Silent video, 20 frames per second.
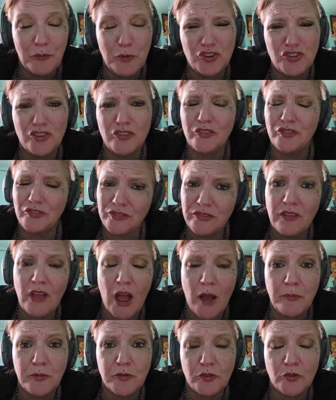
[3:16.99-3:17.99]
which is
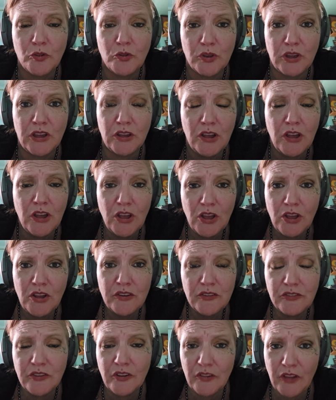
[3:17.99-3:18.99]
absolutely
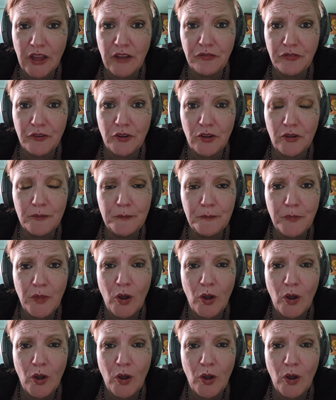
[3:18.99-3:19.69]
delightful.